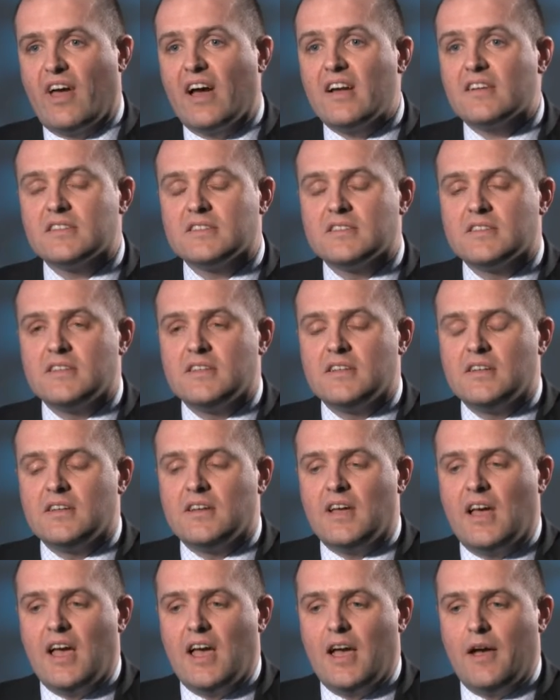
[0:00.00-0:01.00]
that.
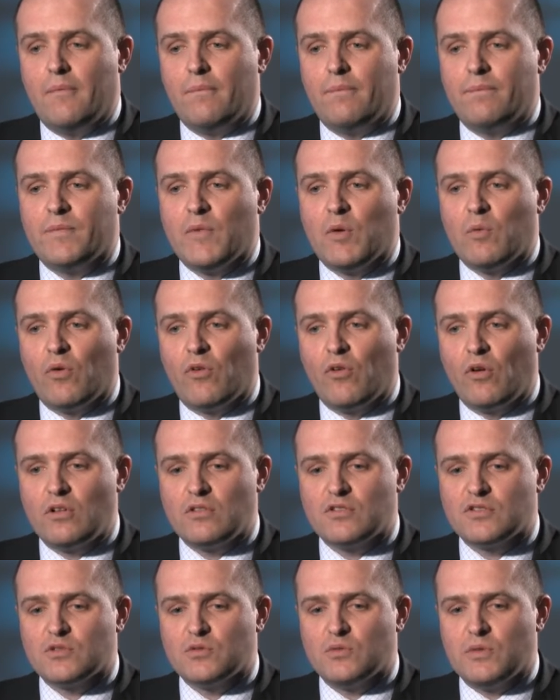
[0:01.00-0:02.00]
We're
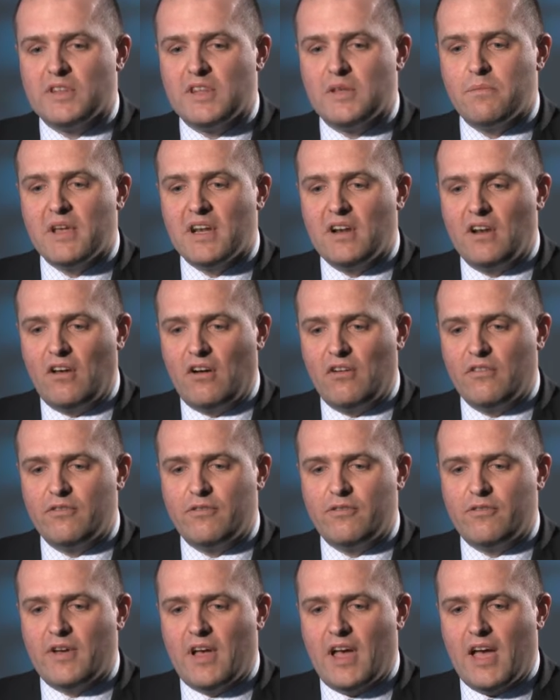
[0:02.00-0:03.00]
also in the middle of